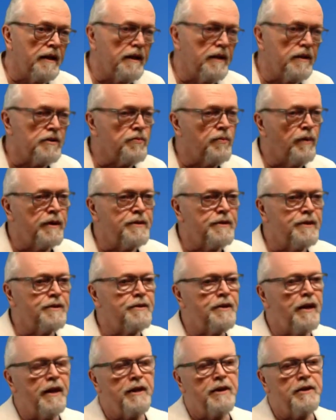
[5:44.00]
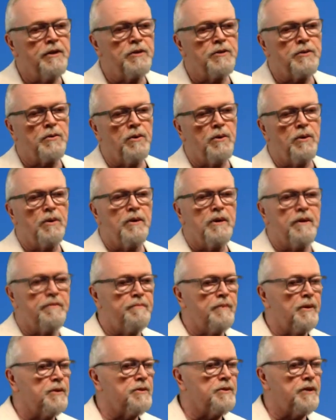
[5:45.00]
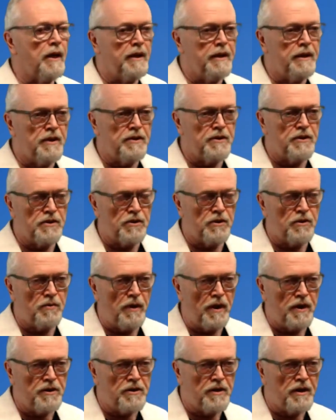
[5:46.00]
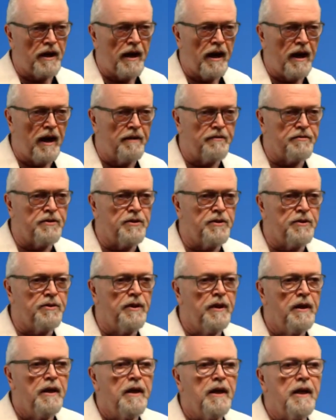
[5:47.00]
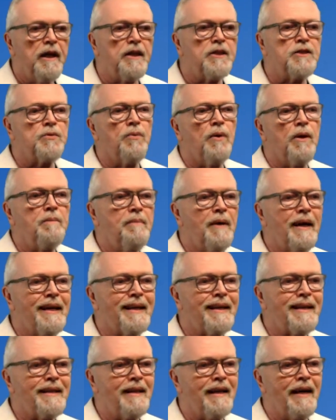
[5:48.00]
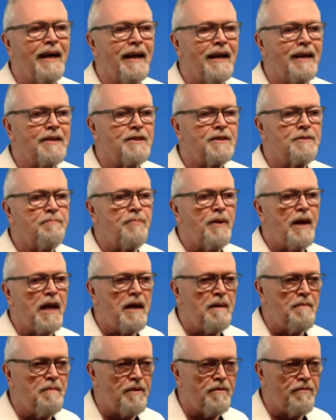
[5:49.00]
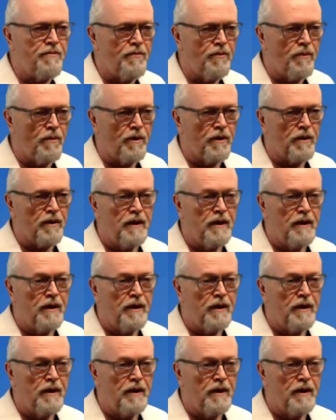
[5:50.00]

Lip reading: is one to take control of most any situation I have to. It's what my clients pay me for.